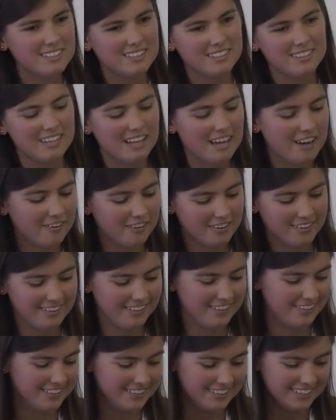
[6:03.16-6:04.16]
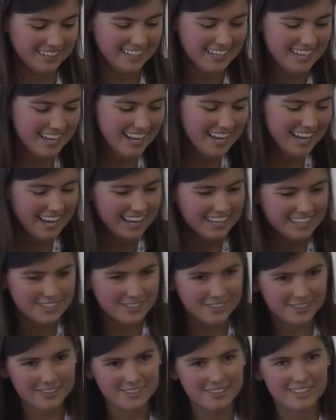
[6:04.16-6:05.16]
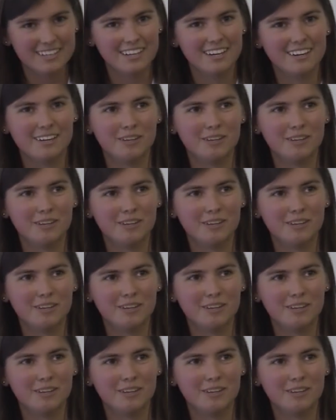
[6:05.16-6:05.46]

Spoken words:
is it now? You know. So,